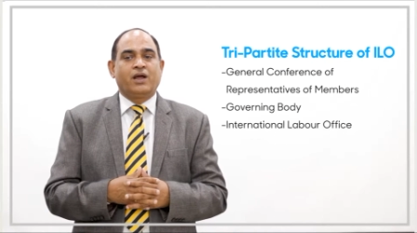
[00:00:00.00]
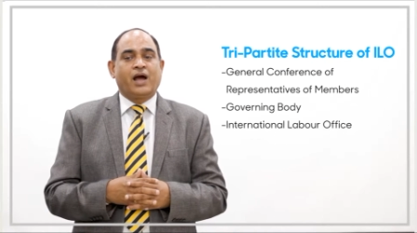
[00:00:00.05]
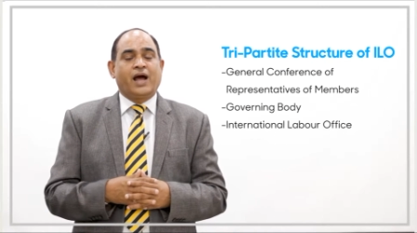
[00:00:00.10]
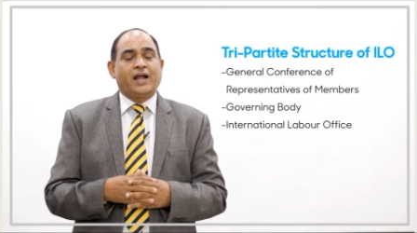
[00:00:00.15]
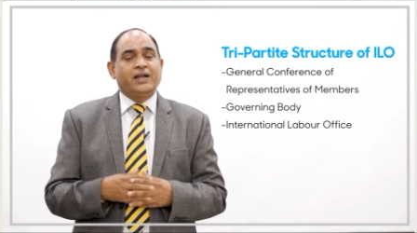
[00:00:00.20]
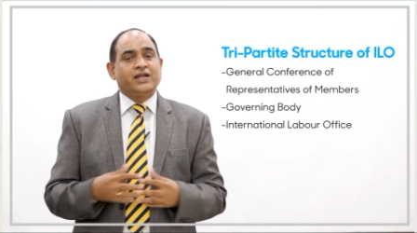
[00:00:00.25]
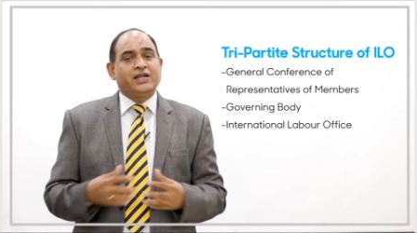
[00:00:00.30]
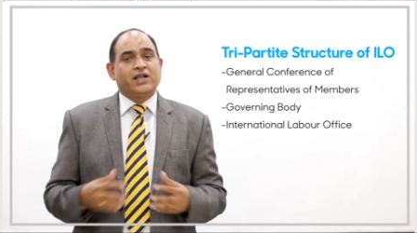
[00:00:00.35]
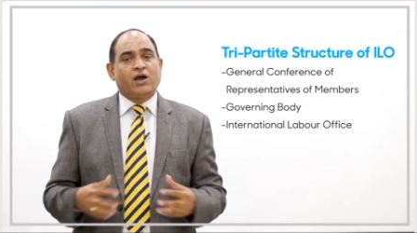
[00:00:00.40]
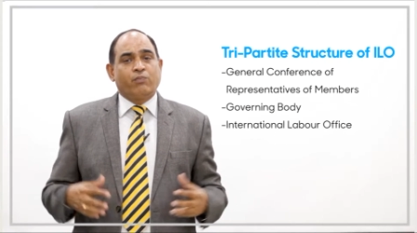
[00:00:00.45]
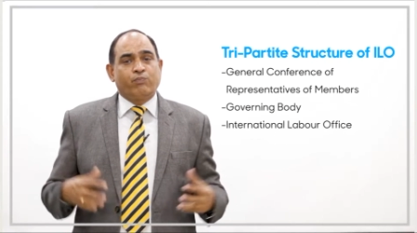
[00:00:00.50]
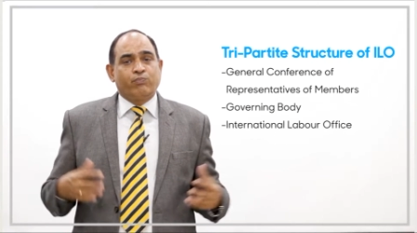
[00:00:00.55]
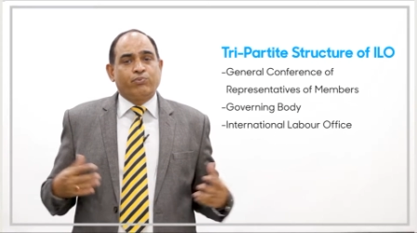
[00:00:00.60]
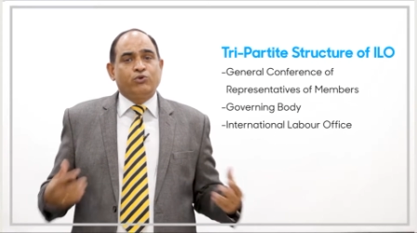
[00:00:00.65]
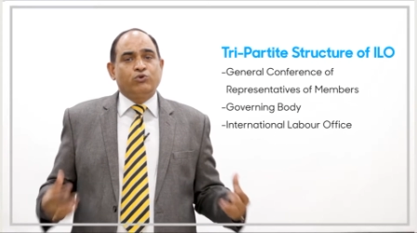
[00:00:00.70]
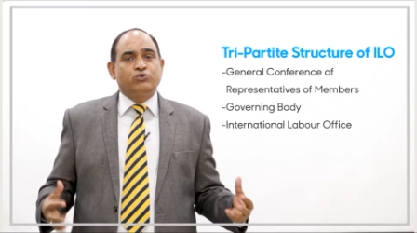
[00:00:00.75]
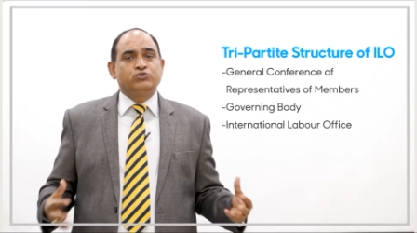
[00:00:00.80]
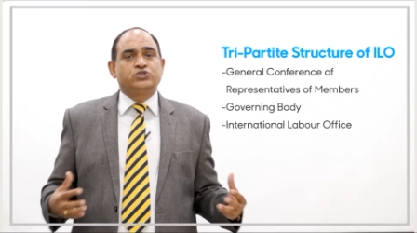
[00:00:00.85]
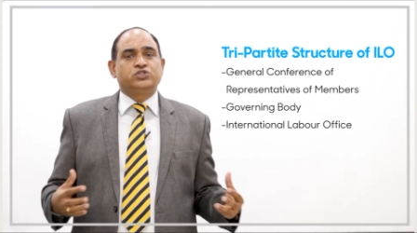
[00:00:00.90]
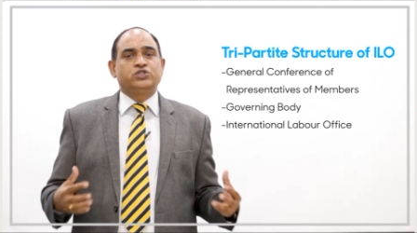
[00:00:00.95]
and it
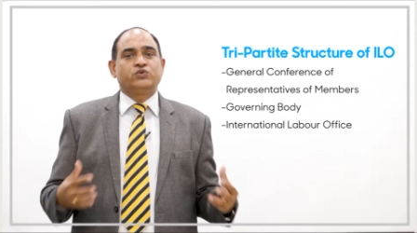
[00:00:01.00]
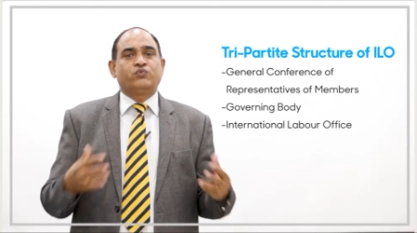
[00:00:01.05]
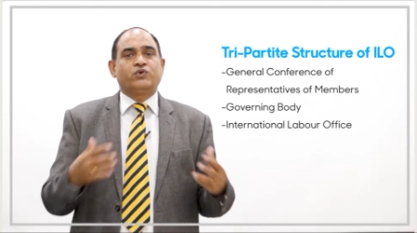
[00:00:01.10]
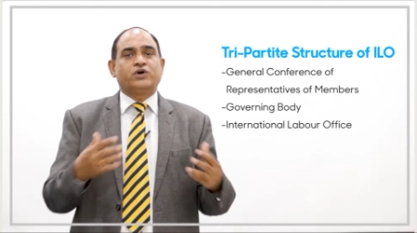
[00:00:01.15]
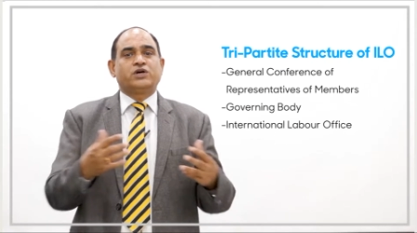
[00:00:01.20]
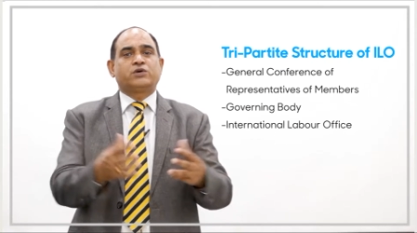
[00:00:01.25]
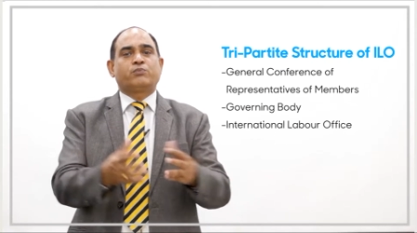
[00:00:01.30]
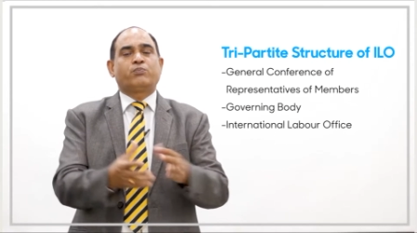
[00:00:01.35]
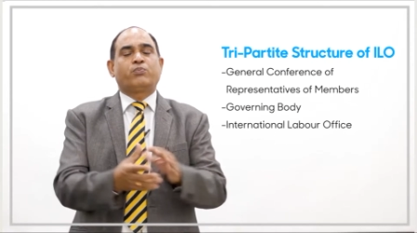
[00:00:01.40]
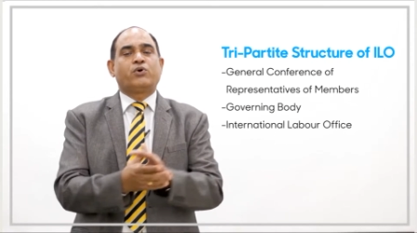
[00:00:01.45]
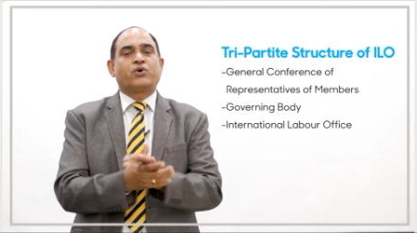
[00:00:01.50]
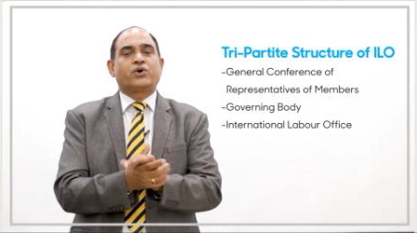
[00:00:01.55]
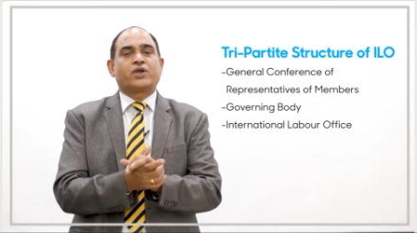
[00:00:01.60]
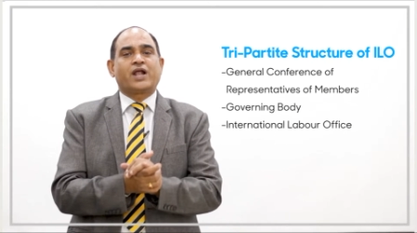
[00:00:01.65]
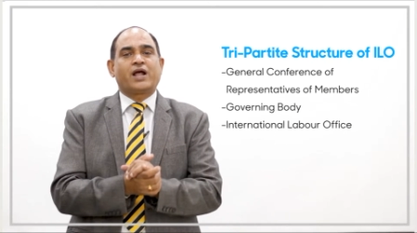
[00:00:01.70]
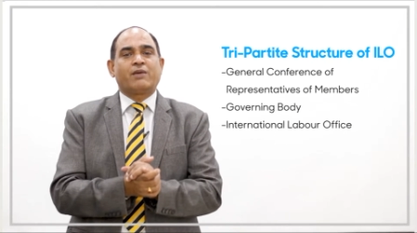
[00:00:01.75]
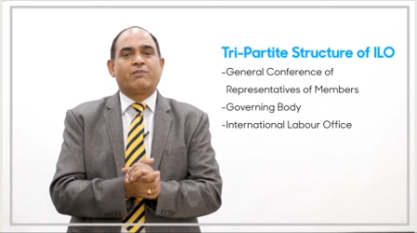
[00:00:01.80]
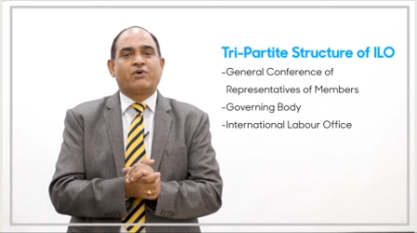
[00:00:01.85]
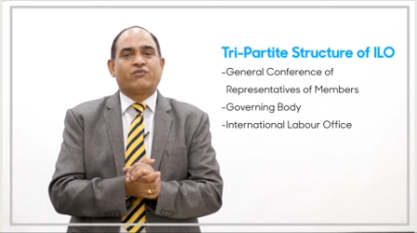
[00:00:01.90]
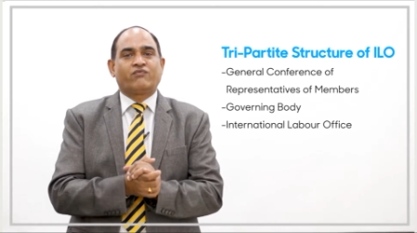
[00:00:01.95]
approves the work
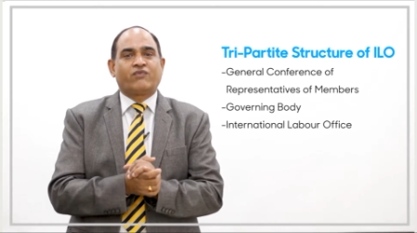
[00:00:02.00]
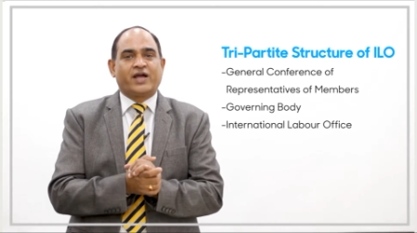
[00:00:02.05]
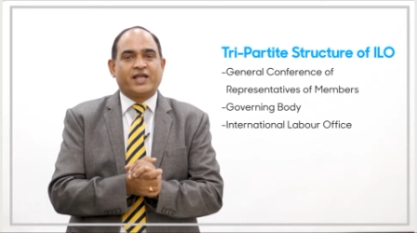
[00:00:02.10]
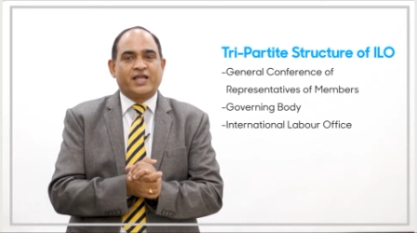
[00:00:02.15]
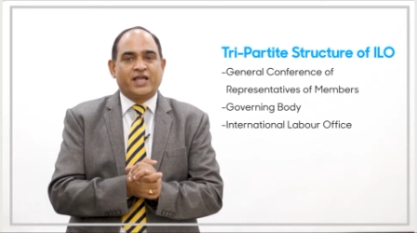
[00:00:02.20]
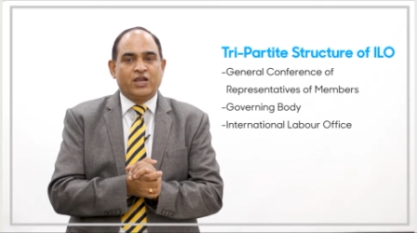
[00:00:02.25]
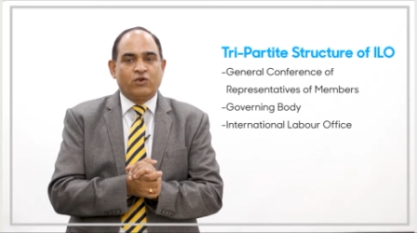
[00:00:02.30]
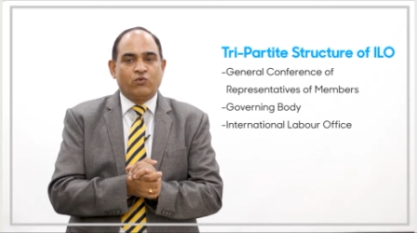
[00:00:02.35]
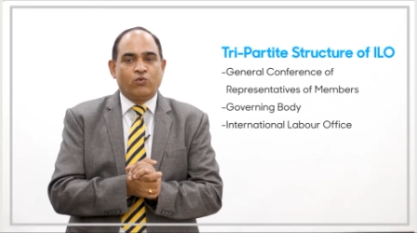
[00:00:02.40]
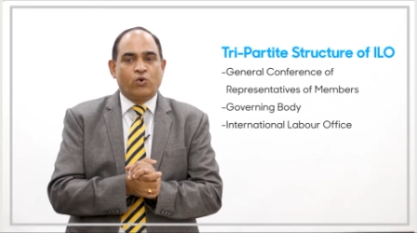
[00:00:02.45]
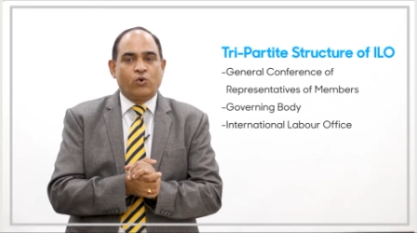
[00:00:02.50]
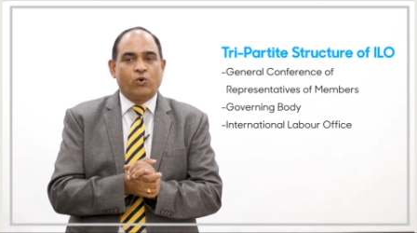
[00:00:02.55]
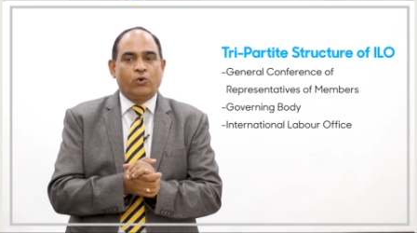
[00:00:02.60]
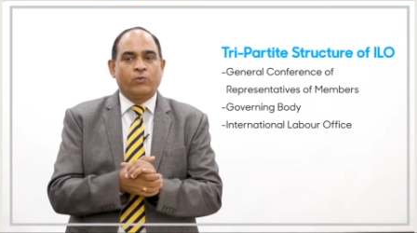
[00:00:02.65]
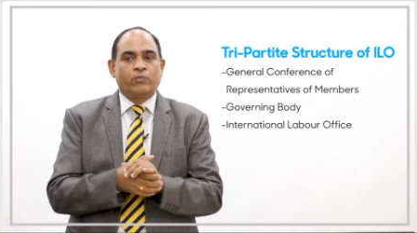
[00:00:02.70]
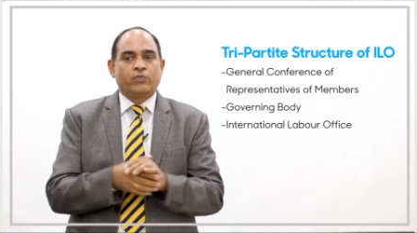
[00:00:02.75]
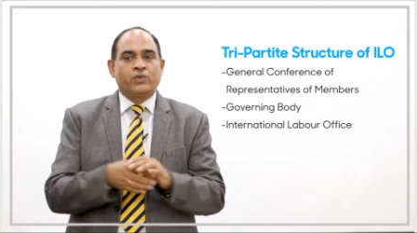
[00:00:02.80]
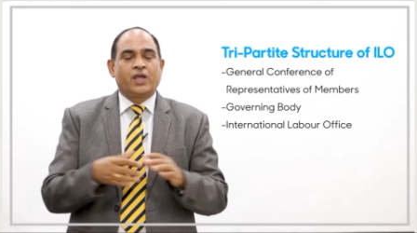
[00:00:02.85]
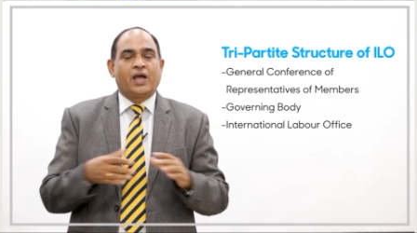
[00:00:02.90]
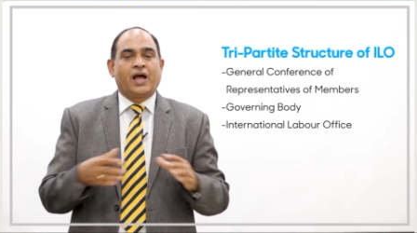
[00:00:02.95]
program of
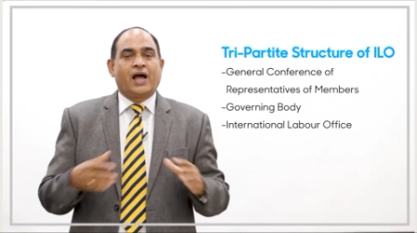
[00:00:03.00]
ILO,